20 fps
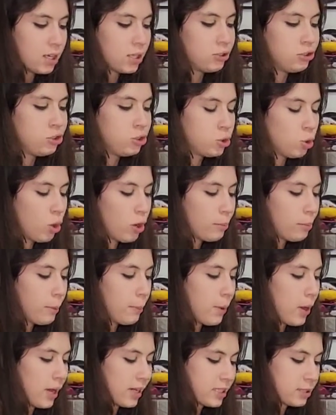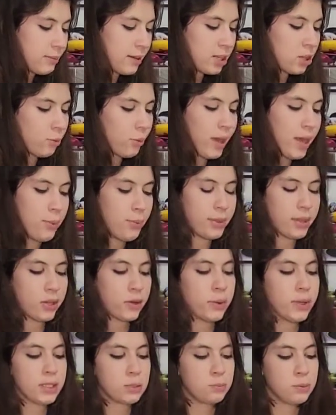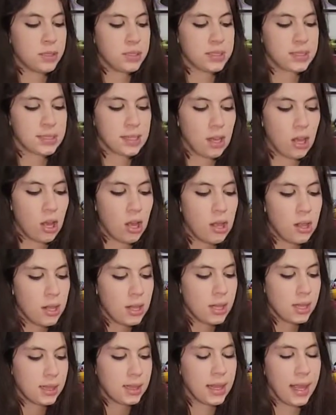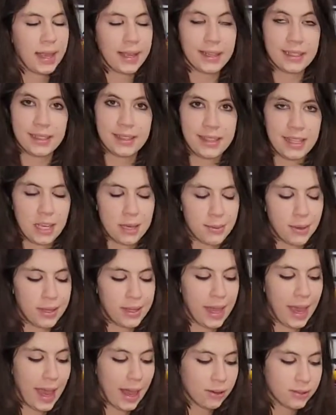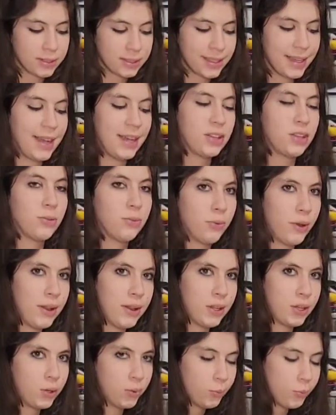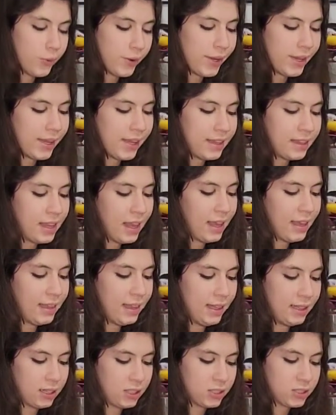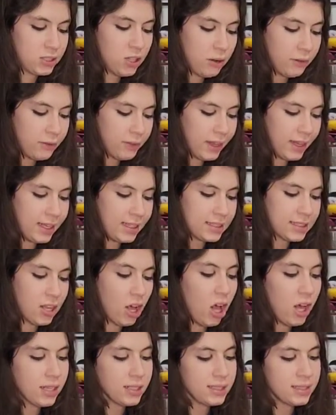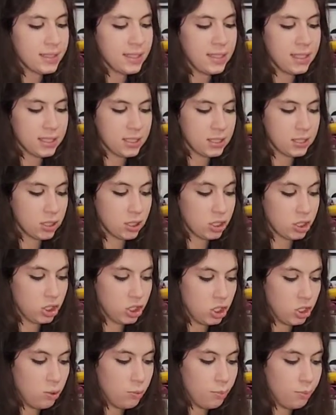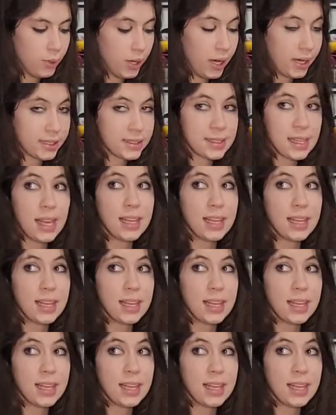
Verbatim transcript: Adorable box, by the way, with the Christmas like theme on the outside, the red and green, and then the snowflakes. Honestly, this is a cute box.